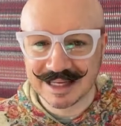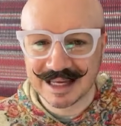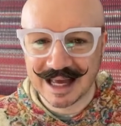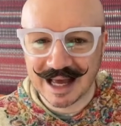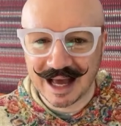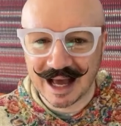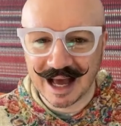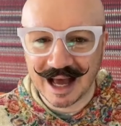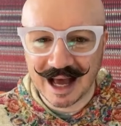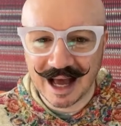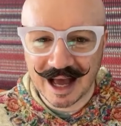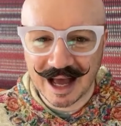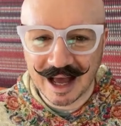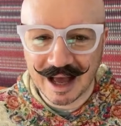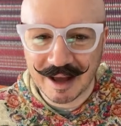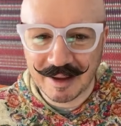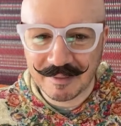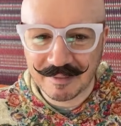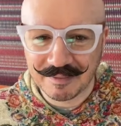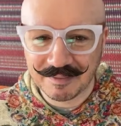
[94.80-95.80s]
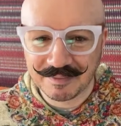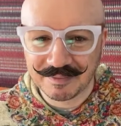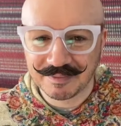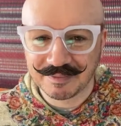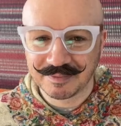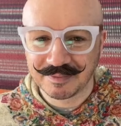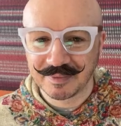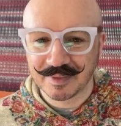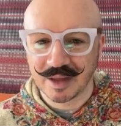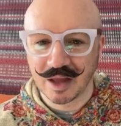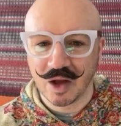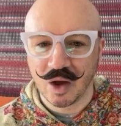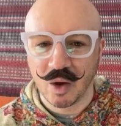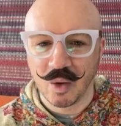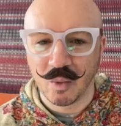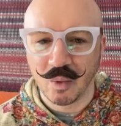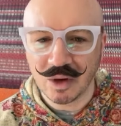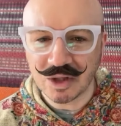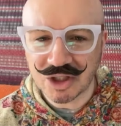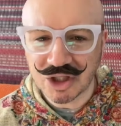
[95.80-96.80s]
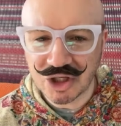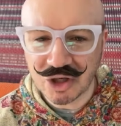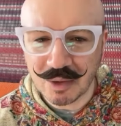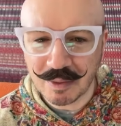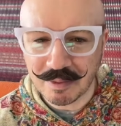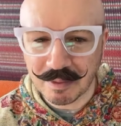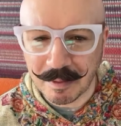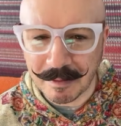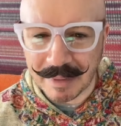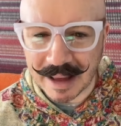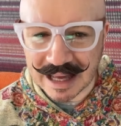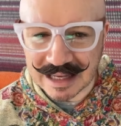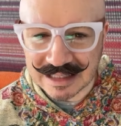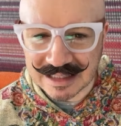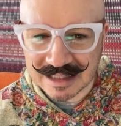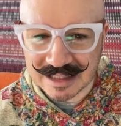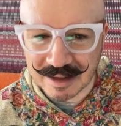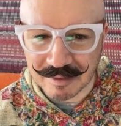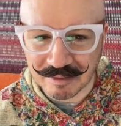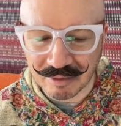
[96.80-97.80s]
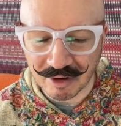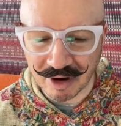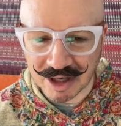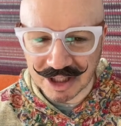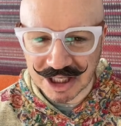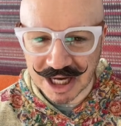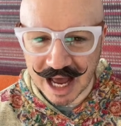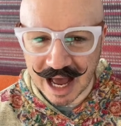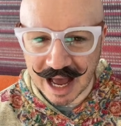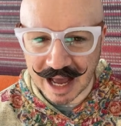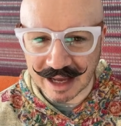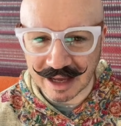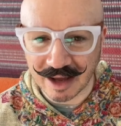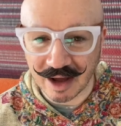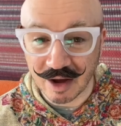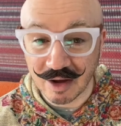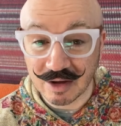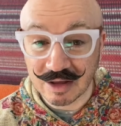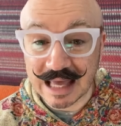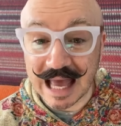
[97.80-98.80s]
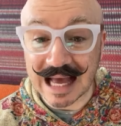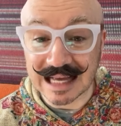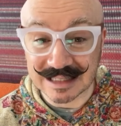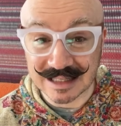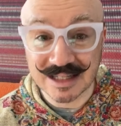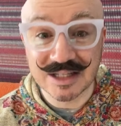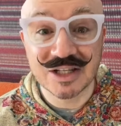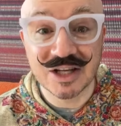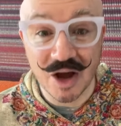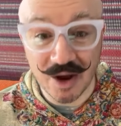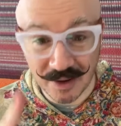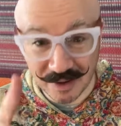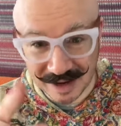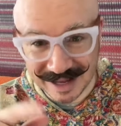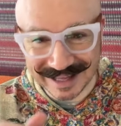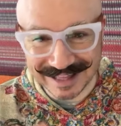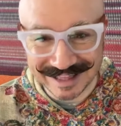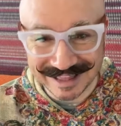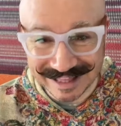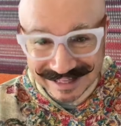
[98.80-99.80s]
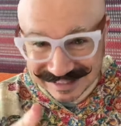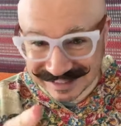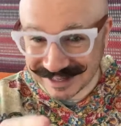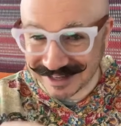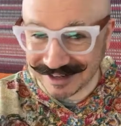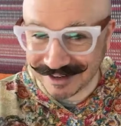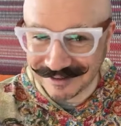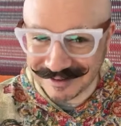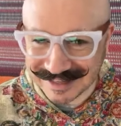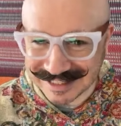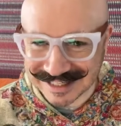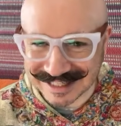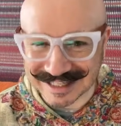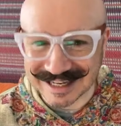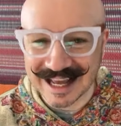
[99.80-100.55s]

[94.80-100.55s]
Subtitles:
What's your best brush hack? Yes, so that's a good question.